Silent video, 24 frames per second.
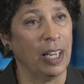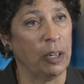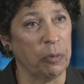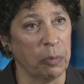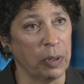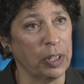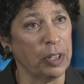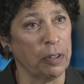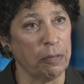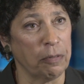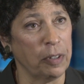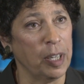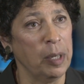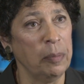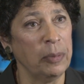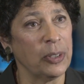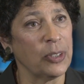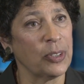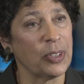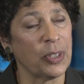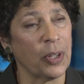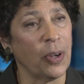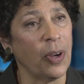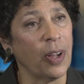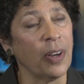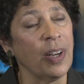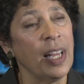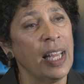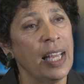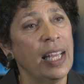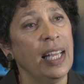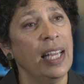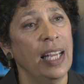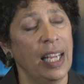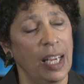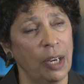and what the framers thought,
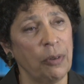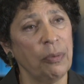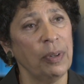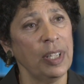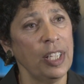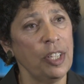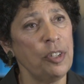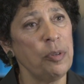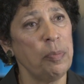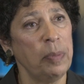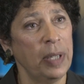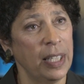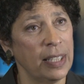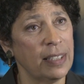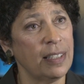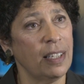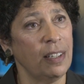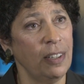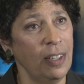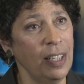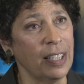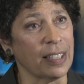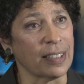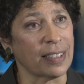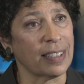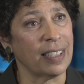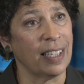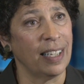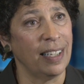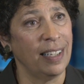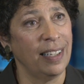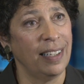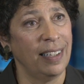it really depends on us.